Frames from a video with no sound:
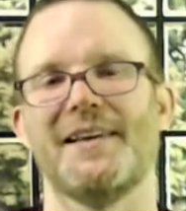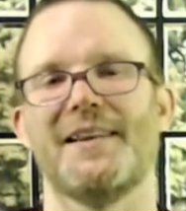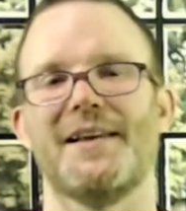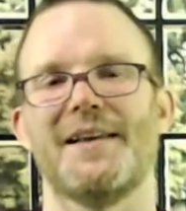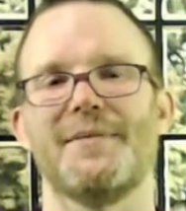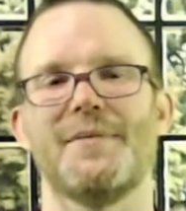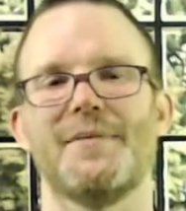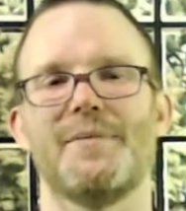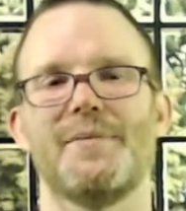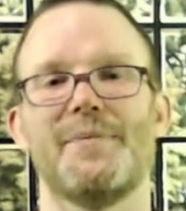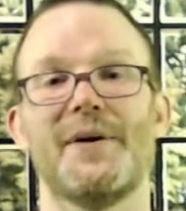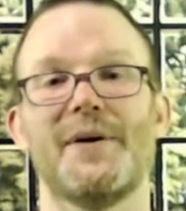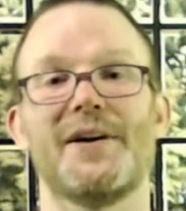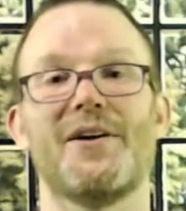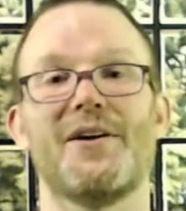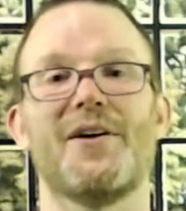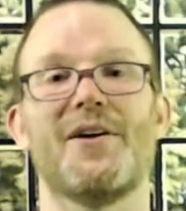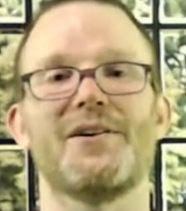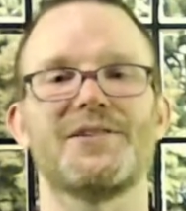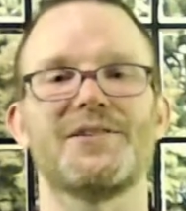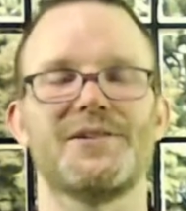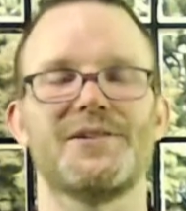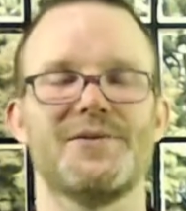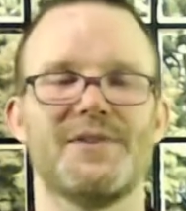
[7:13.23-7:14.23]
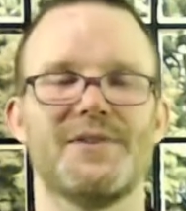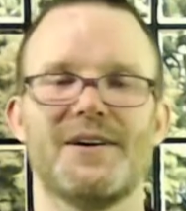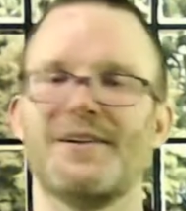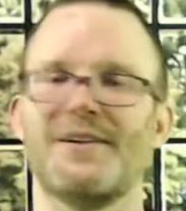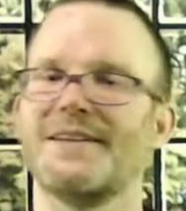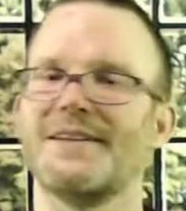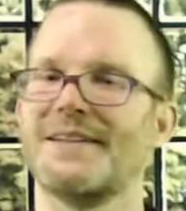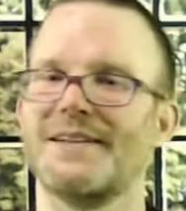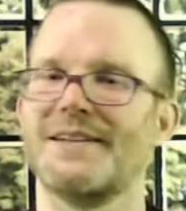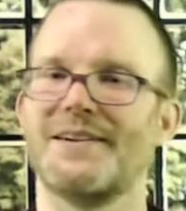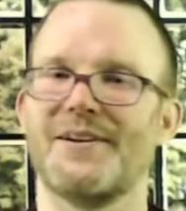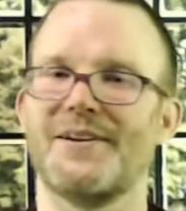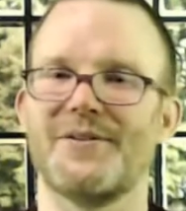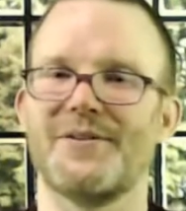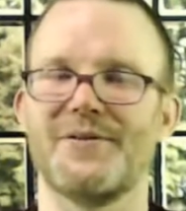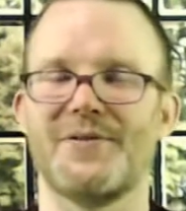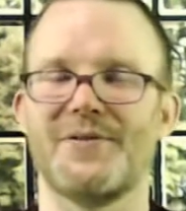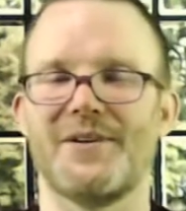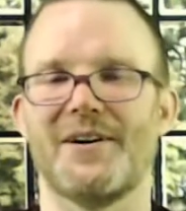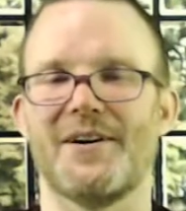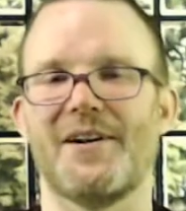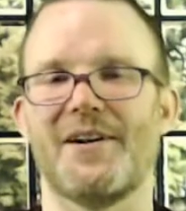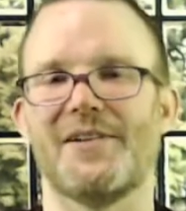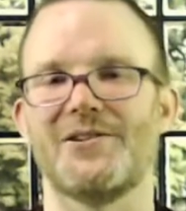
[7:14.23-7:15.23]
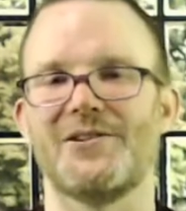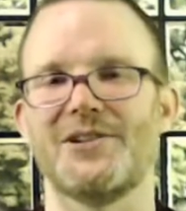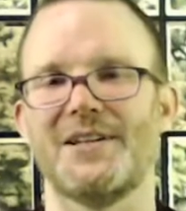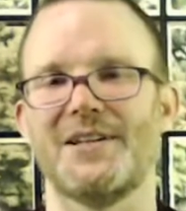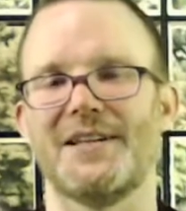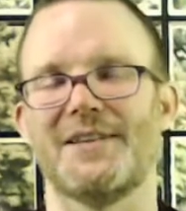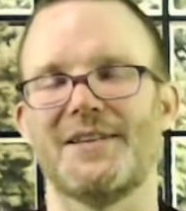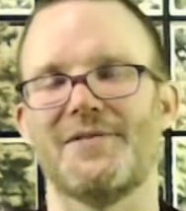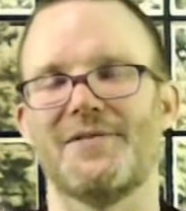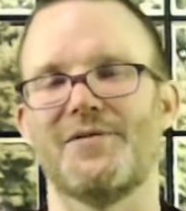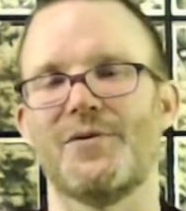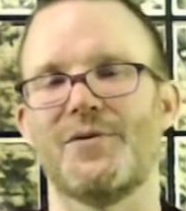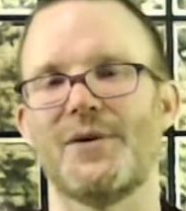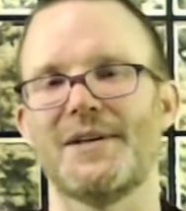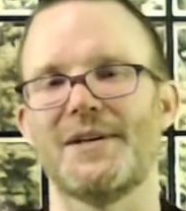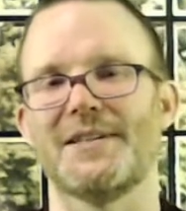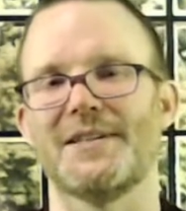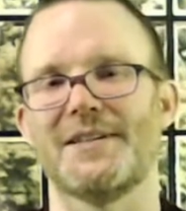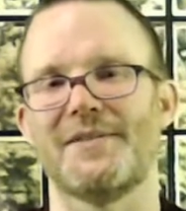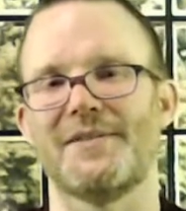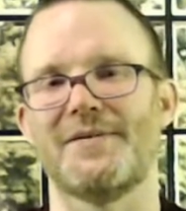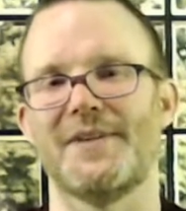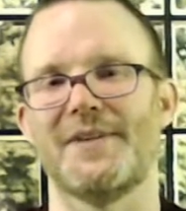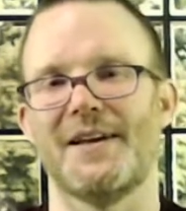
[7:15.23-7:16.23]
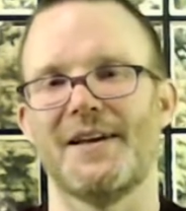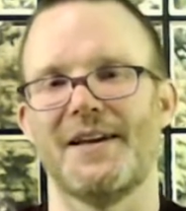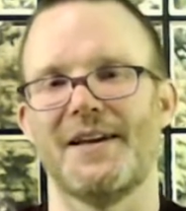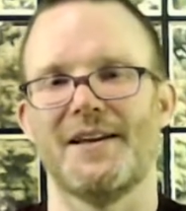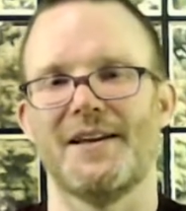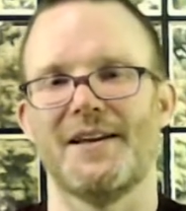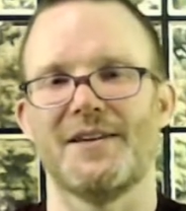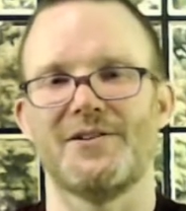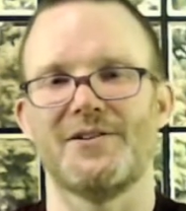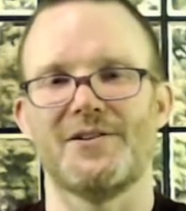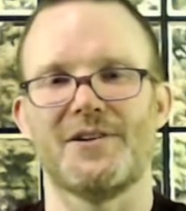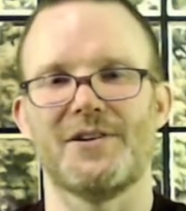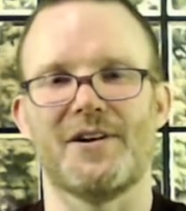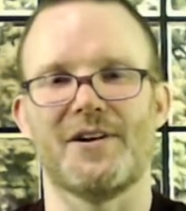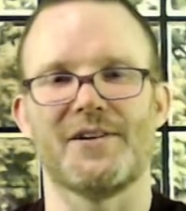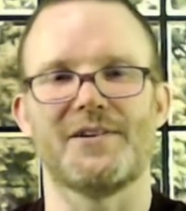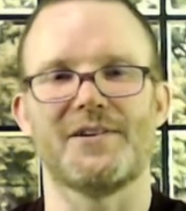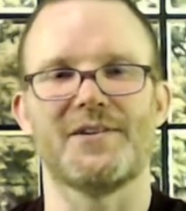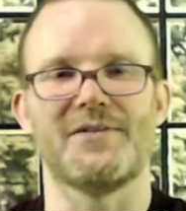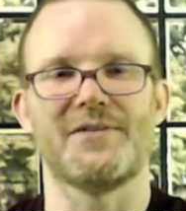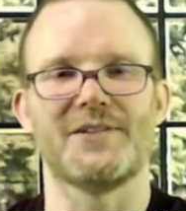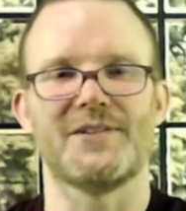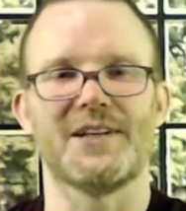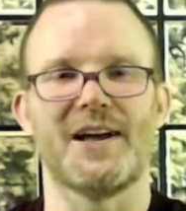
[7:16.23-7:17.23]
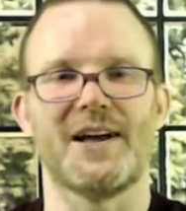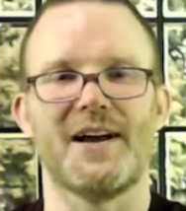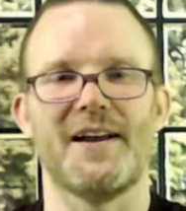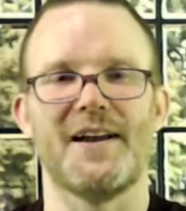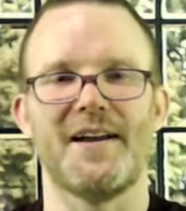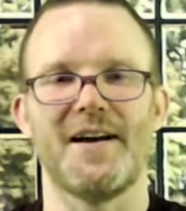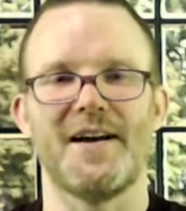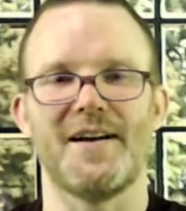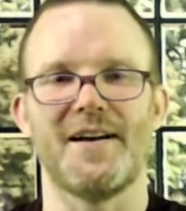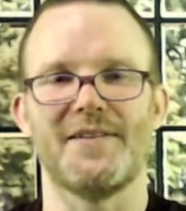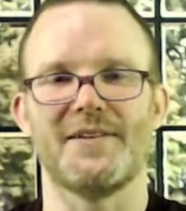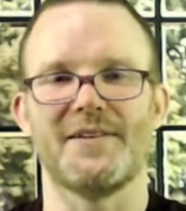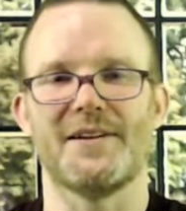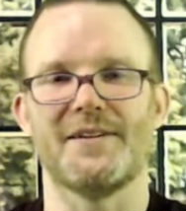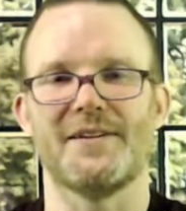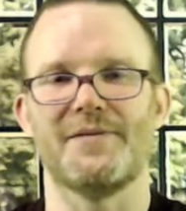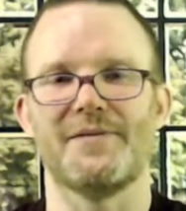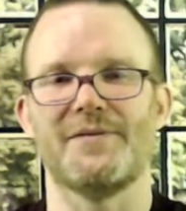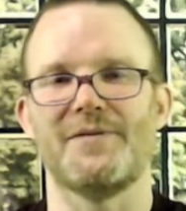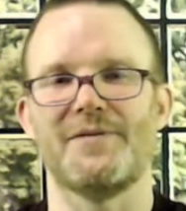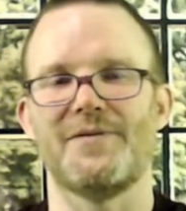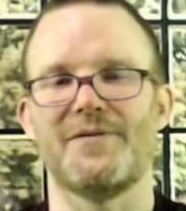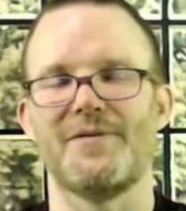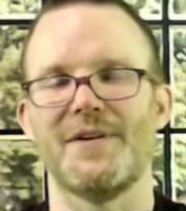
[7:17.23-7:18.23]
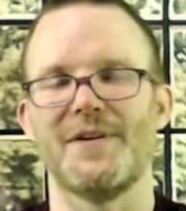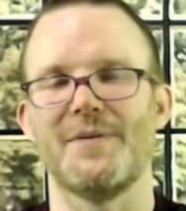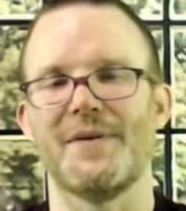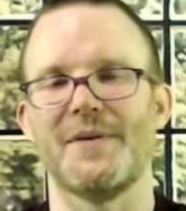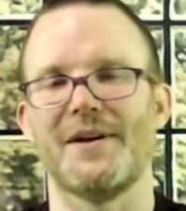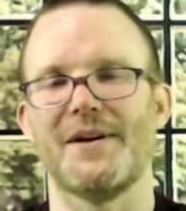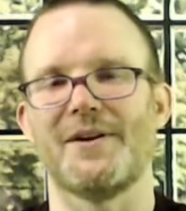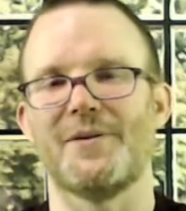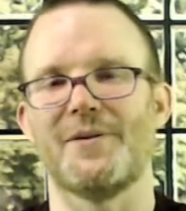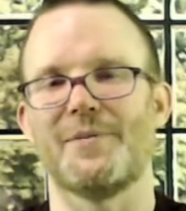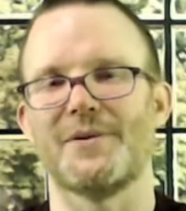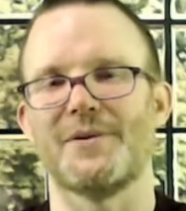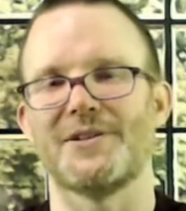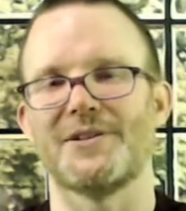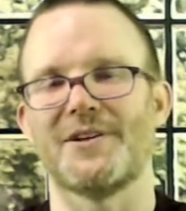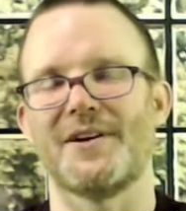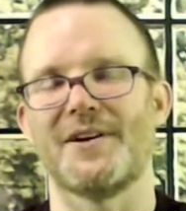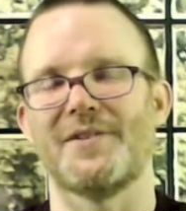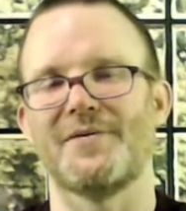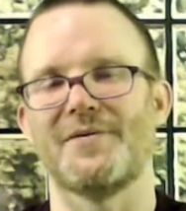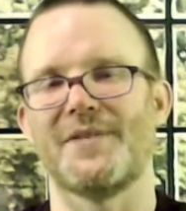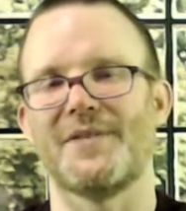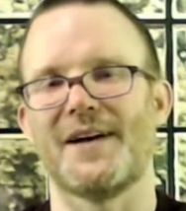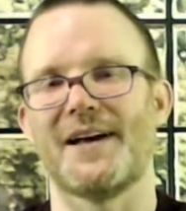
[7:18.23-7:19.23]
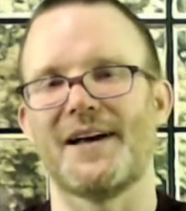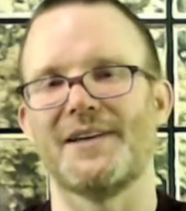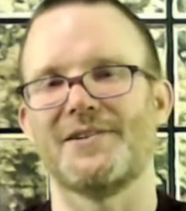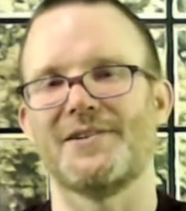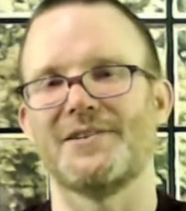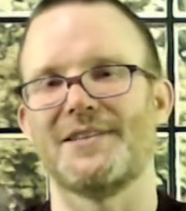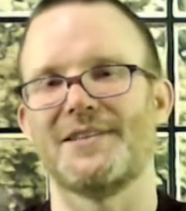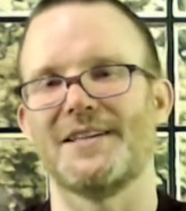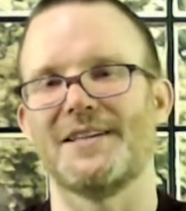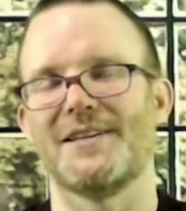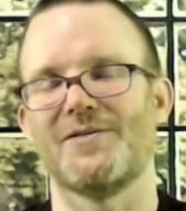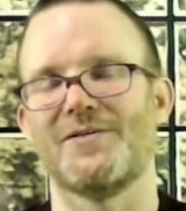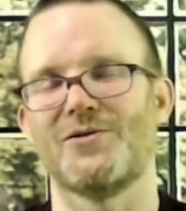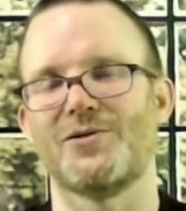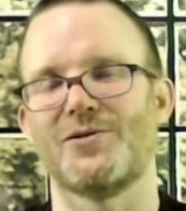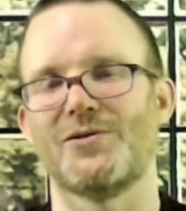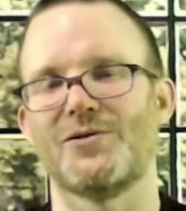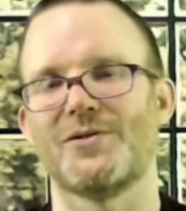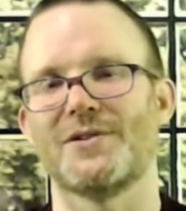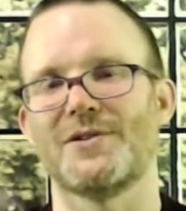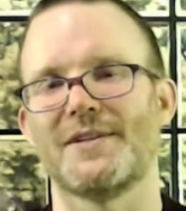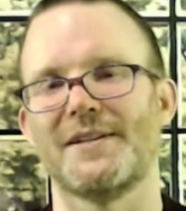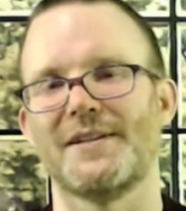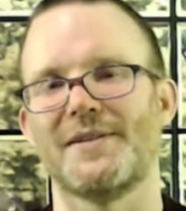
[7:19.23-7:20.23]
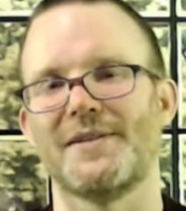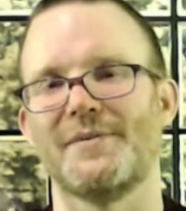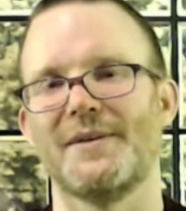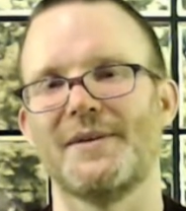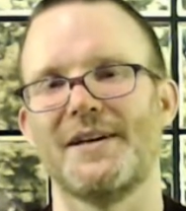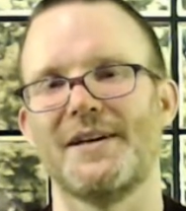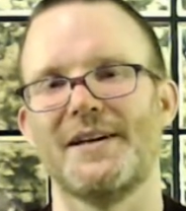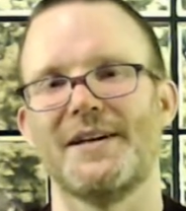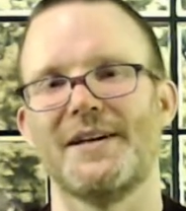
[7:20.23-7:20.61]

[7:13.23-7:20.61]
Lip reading: But also there is another theology in the voice of daughter of Zion, the female personified city of Jerusalem,